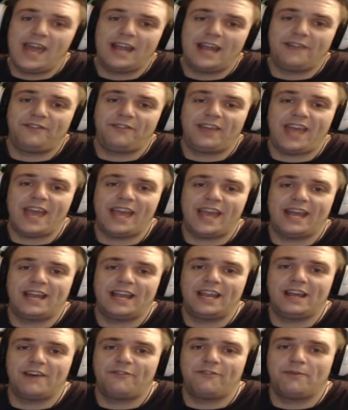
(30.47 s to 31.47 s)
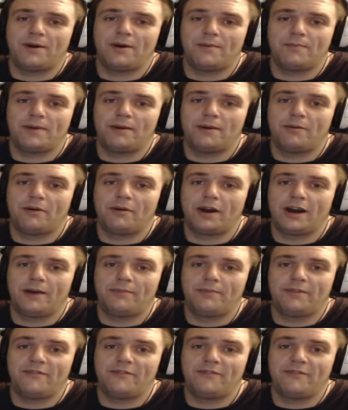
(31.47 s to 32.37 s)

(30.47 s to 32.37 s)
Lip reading: And if you can't get enough Bum Bubblegum,